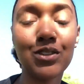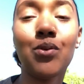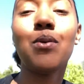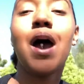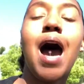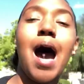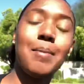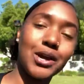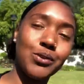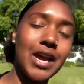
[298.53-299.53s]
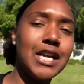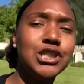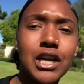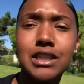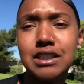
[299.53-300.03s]
So I'm like, okay, he
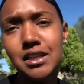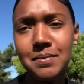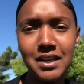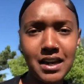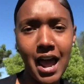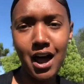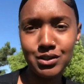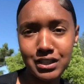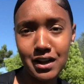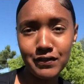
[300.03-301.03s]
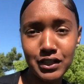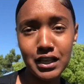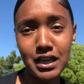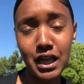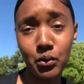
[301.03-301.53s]
trying to sneak me in the house and
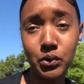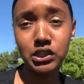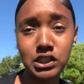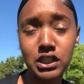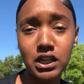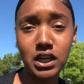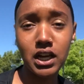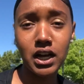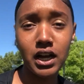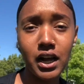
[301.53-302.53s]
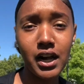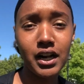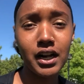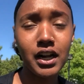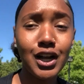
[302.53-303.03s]
everything. Like, we're just
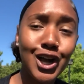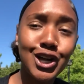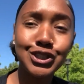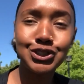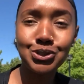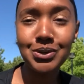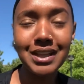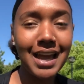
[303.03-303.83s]
gonna do it